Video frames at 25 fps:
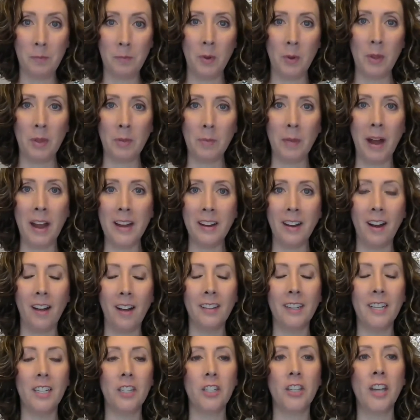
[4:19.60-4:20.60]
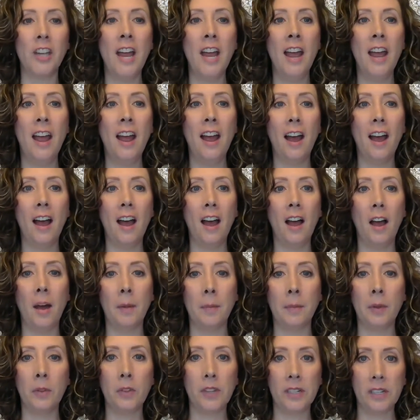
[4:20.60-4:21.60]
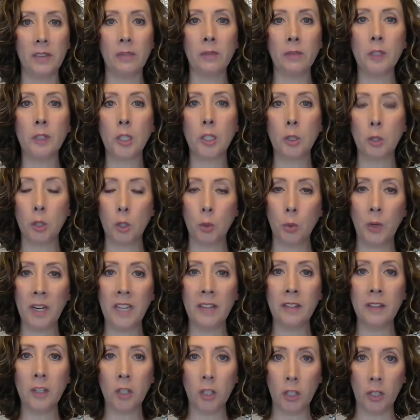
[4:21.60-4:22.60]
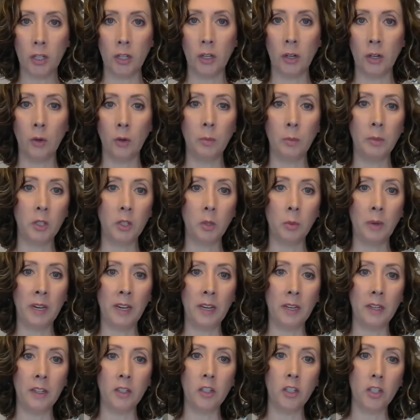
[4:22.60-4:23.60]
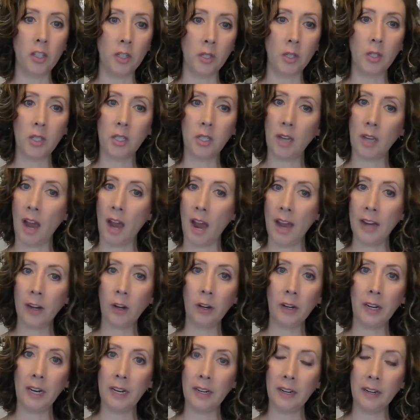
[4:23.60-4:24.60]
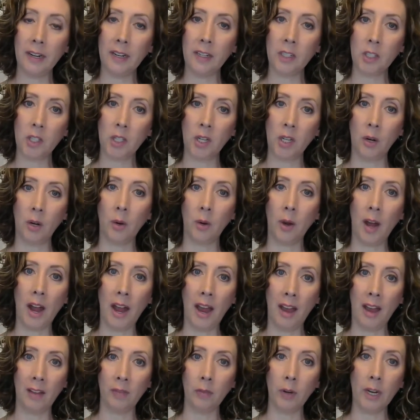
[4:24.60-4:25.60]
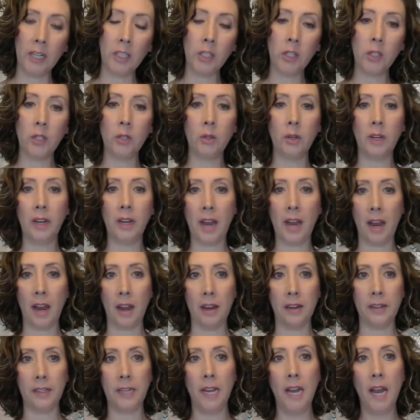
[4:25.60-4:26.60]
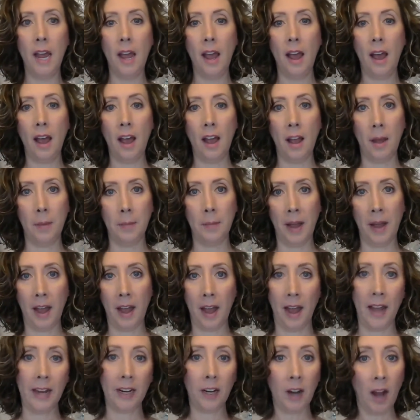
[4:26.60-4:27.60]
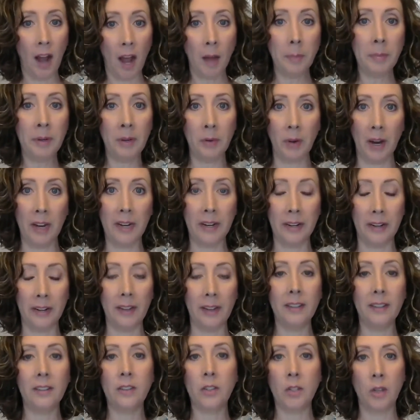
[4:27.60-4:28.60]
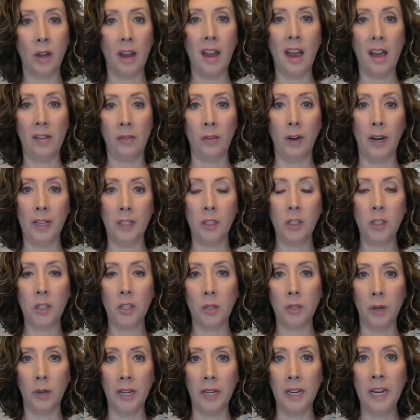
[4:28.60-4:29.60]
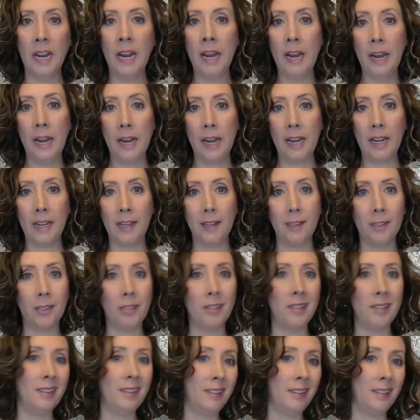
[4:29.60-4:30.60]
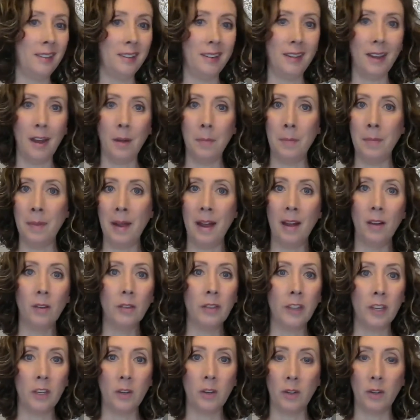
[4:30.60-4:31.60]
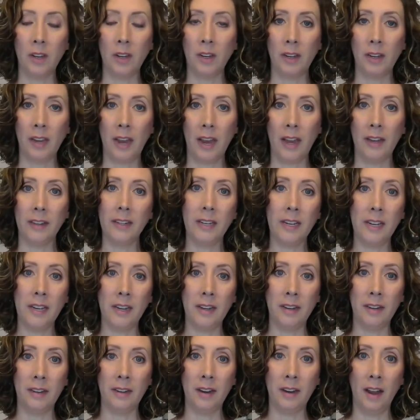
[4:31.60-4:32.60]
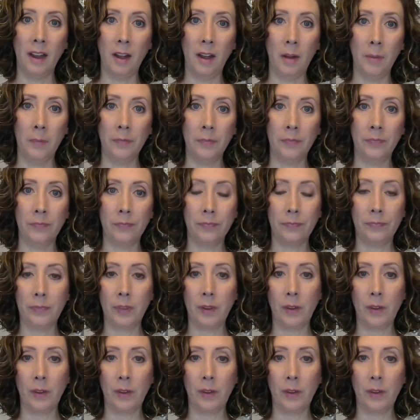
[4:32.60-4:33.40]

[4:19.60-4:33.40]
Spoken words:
with my knowledge, the difference between the two, between just I created it, so I have rights to it, and I copyrighted it, so I have rights to it, is the amount that you can get in